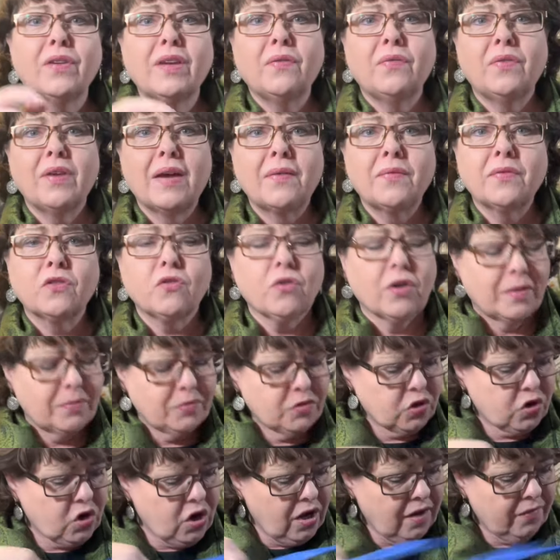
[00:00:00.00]
if you haven't grabbed
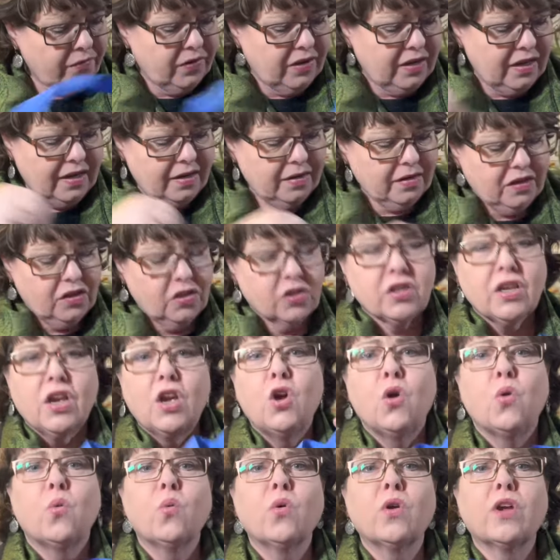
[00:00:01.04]
your coffee yet, because
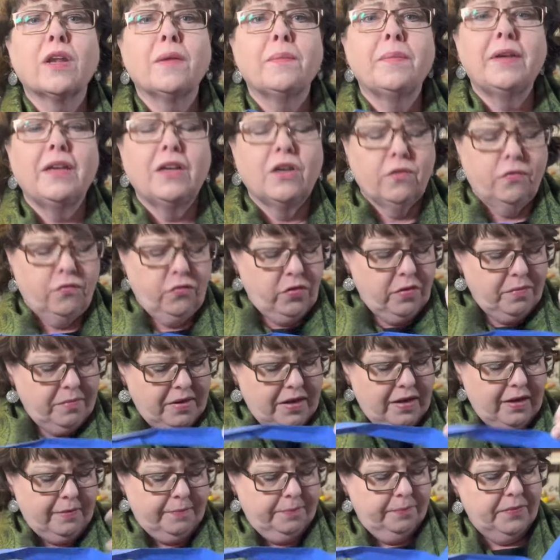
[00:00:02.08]
we're gonna be here for a
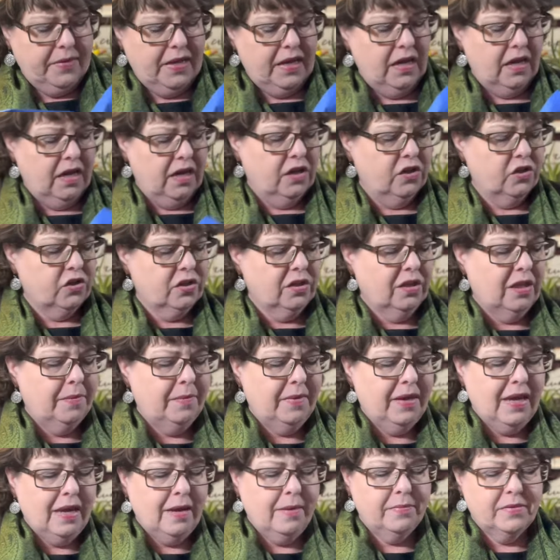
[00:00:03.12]
minute. So let
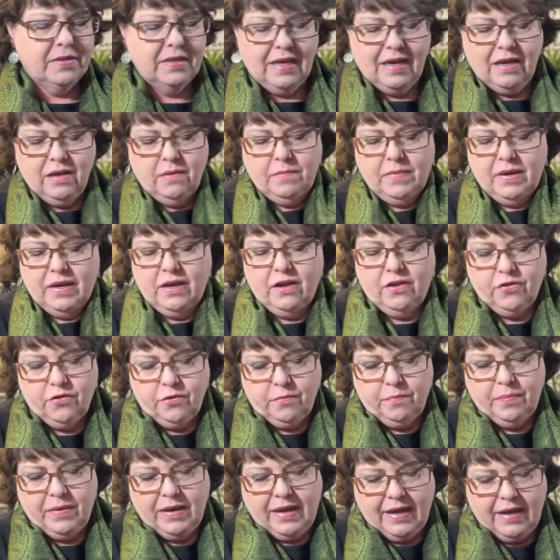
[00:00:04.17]
me empty out my other
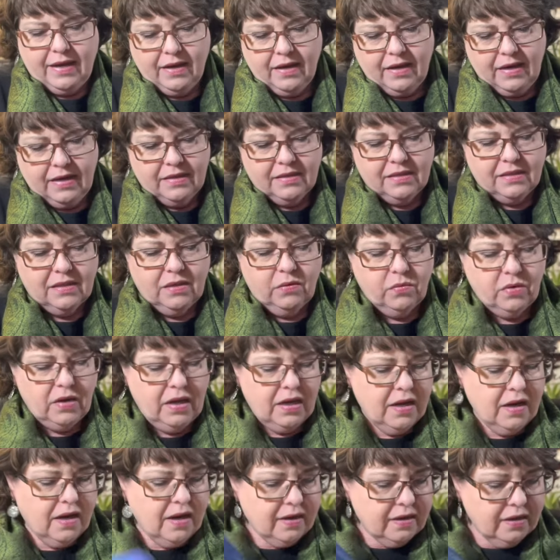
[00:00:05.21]
bag and see what I
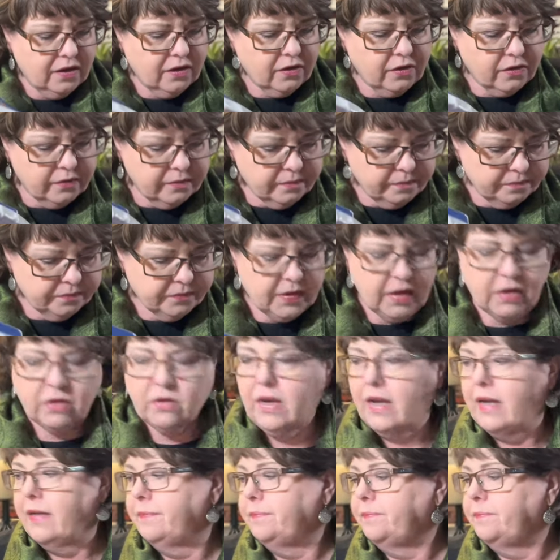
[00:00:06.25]
got in here. Okay.